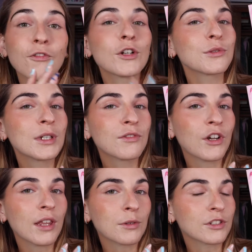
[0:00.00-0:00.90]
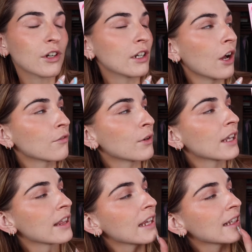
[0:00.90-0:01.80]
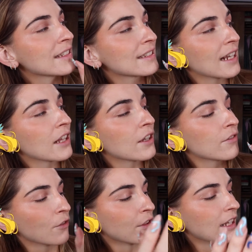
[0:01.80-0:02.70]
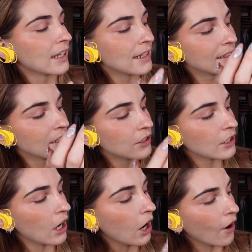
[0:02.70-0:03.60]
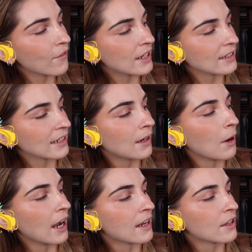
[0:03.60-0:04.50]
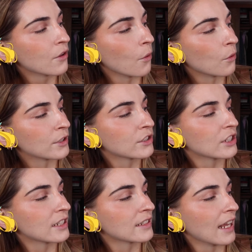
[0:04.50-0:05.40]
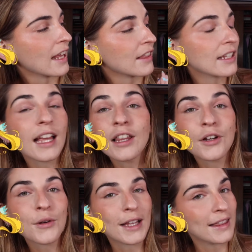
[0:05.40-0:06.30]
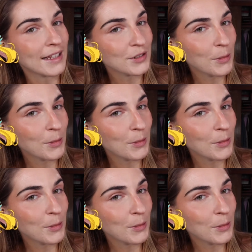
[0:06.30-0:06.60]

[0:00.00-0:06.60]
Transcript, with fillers: first Winx Fairy that we're starting off with is Stella for the easy look. Obviously, I'm eyeing the oranges and the yellow in this